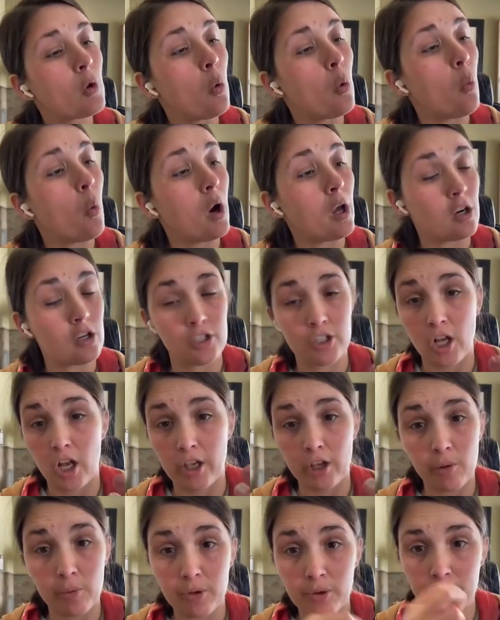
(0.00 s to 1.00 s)
water
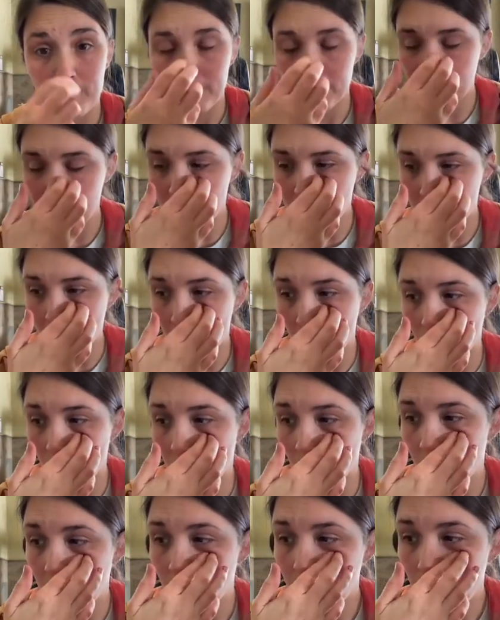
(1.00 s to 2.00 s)
soluble.
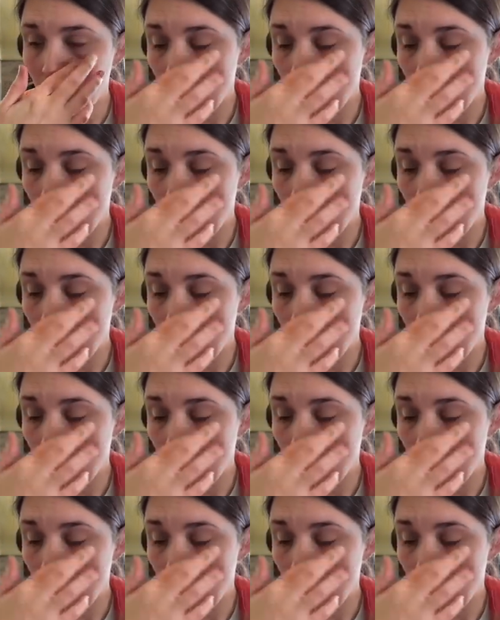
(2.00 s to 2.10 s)
So